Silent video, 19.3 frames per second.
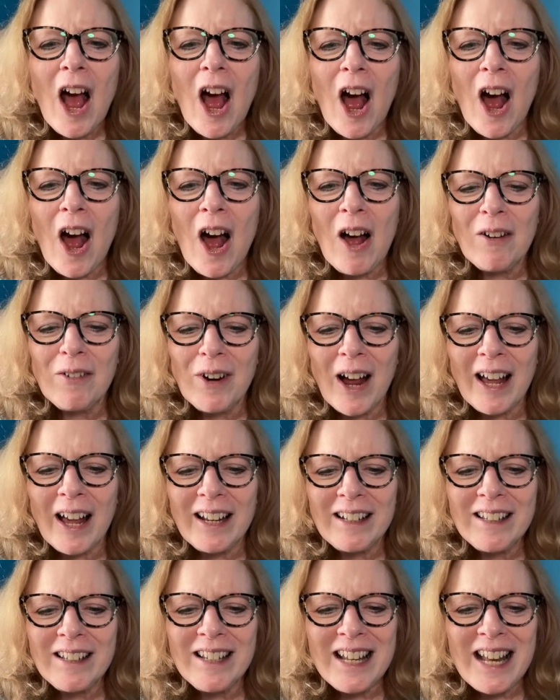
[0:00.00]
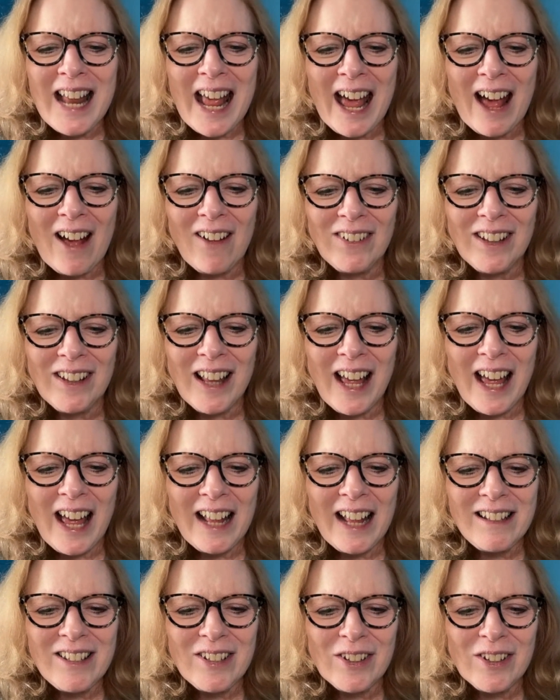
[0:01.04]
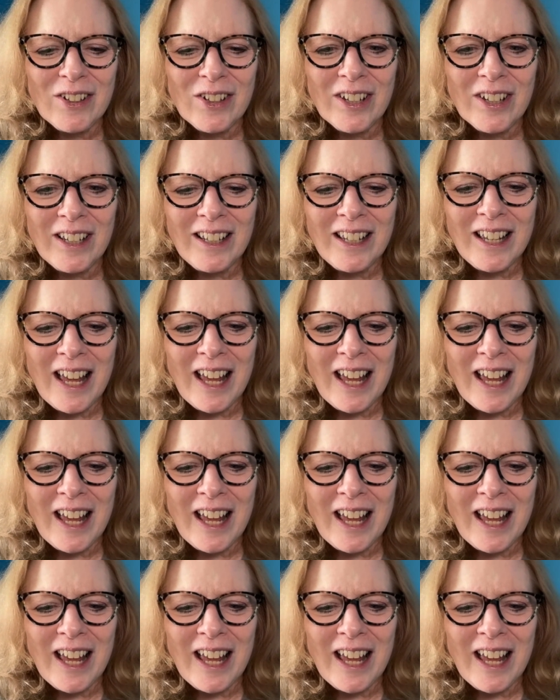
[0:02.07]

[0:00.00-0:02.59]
All right, now let's look